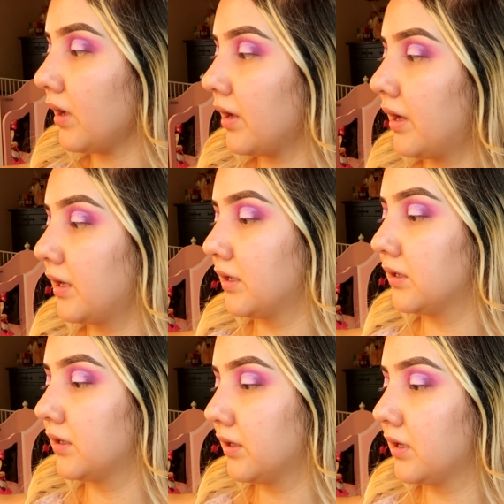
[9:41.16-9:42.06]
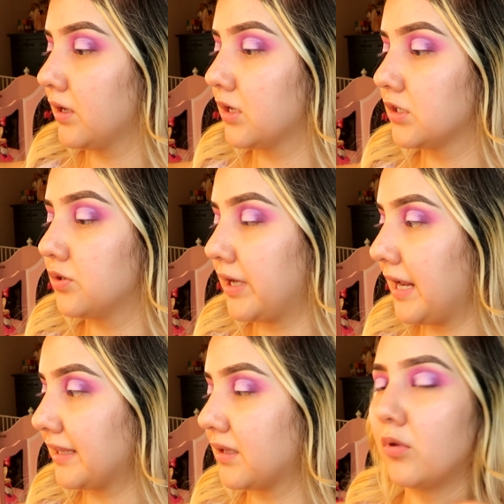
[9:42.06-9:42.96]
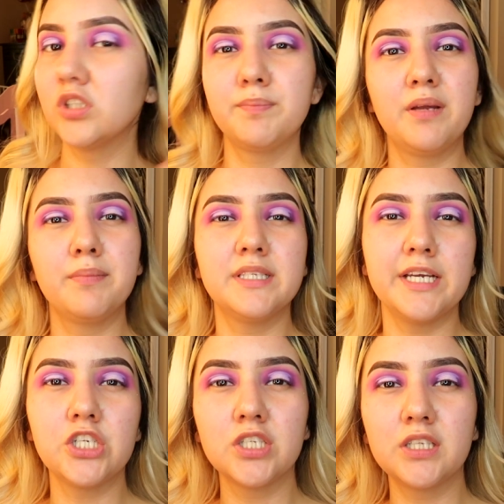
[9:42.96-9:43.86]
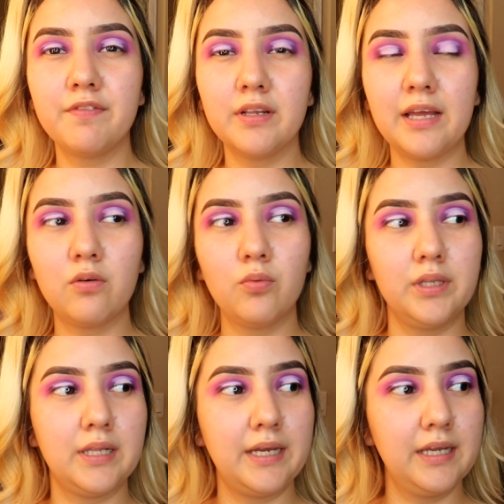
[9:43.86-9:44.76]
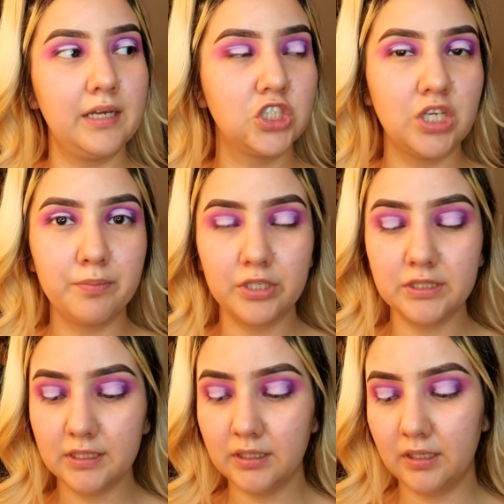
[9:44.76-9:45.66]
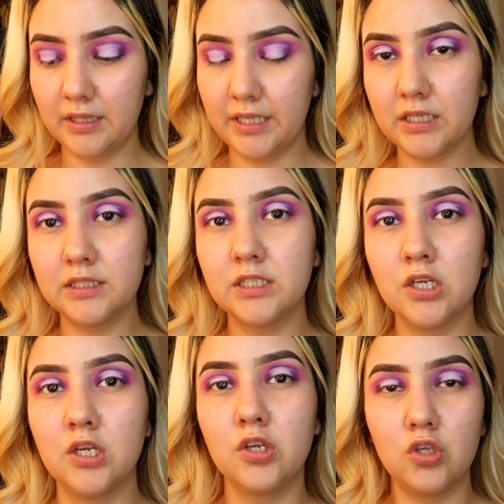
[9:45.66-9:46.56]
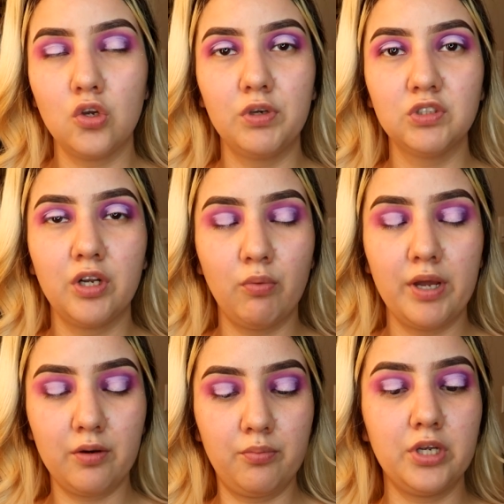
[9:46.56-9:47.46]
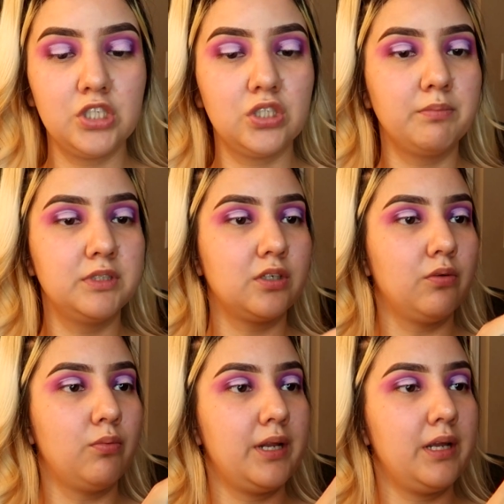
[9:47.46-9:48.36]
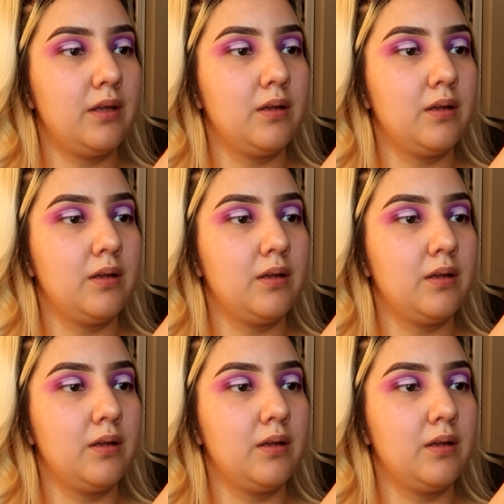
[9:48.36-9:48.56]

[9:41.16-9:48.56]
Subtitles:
And to get like the most pigmentation, I feel like with like shimmers and glitters, you always want to wet your brush. So I'm just gonna wet it.